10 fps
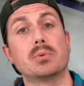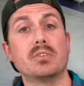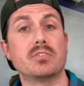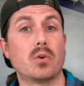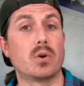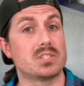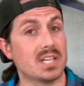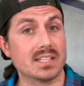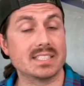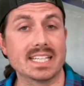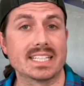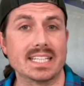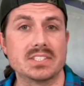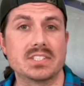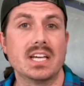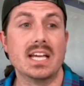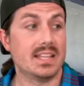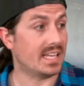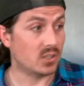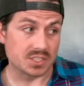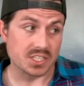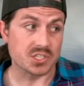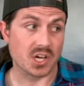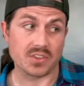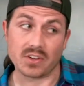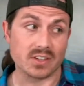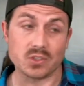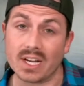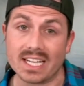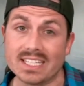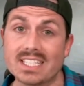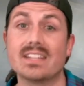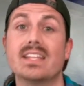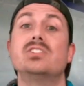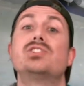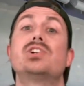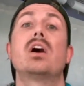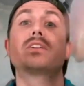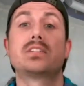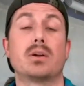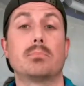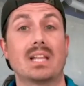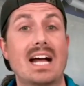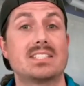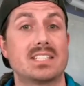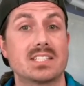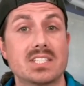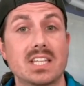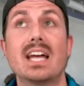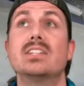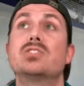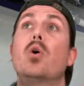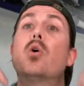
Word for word: before selling tickets, they looked at each other and grinned and then chucked their plastic sleds